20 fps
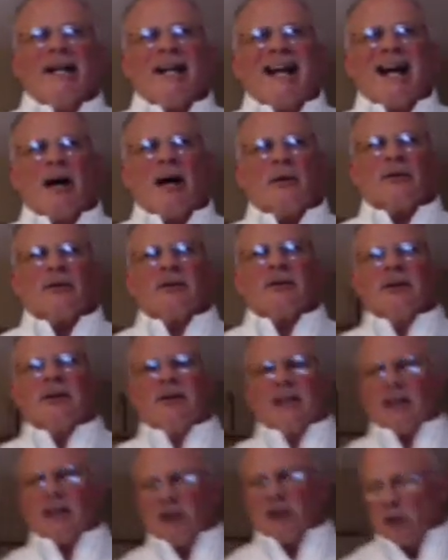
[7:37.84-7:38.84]
it out,
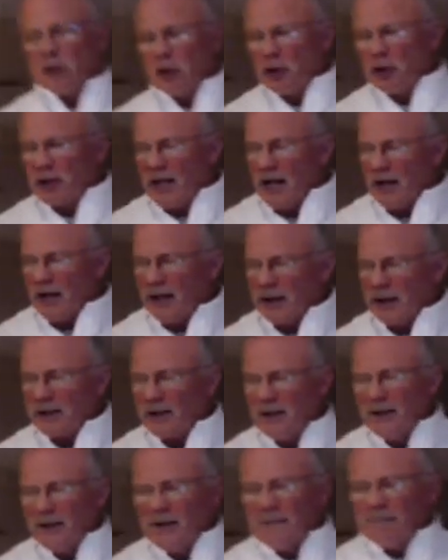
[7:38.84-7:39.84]
that you look at it.
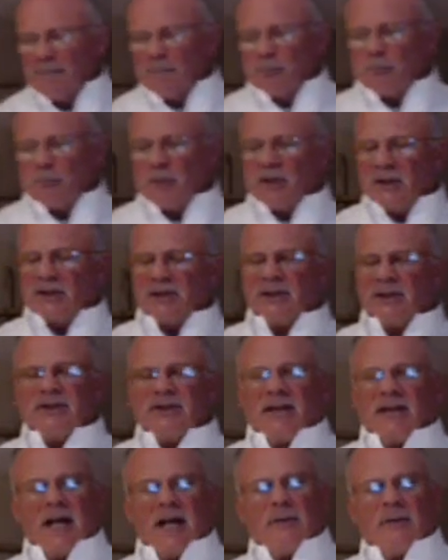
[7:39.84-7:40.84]
Much the
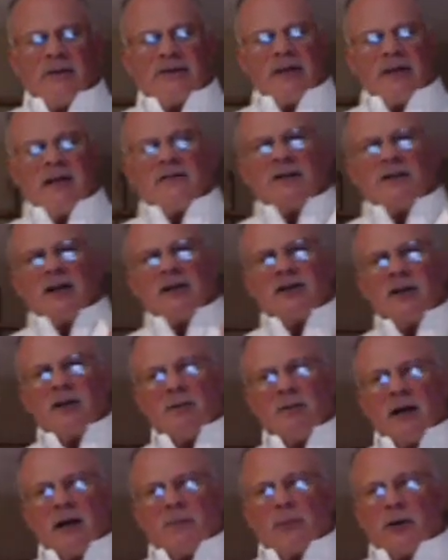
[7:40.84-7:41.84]
same as I've done to
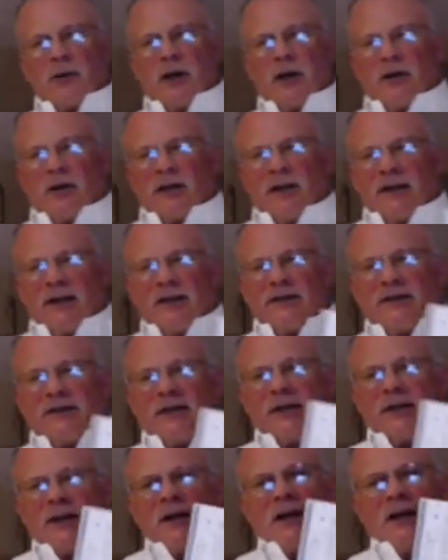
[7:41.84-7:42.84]
my prayer
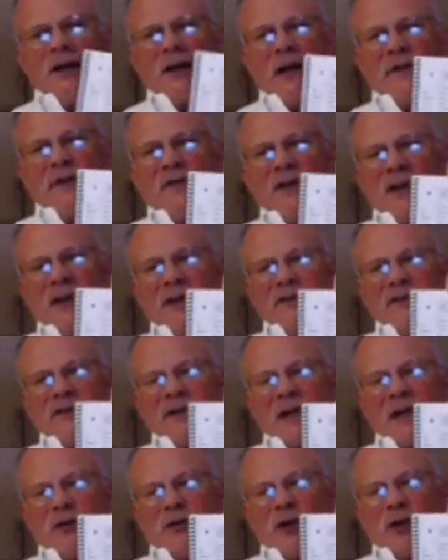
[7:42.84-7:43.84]
list of things
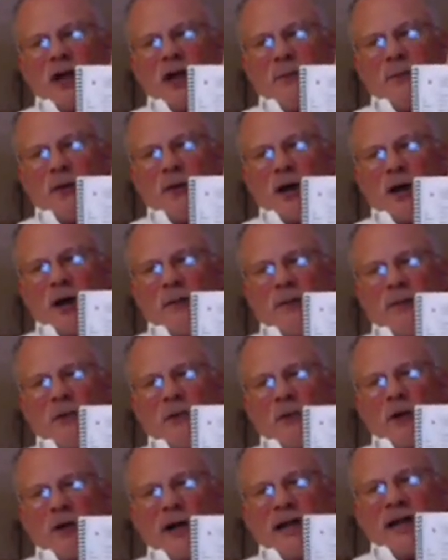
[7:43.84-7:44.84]
that I try to pray
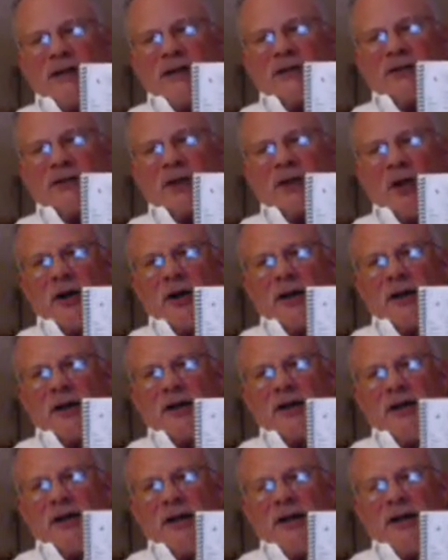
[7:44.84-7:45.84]
before I get started.
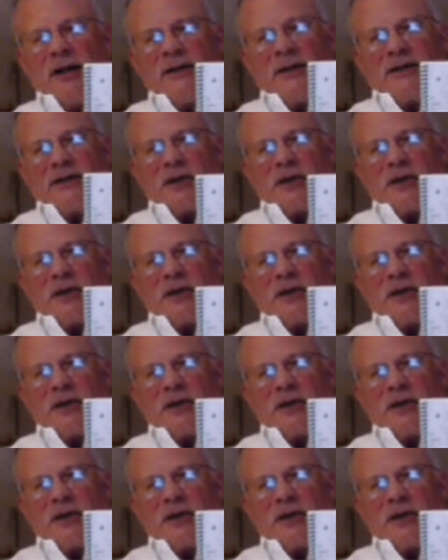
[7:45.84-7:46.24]
That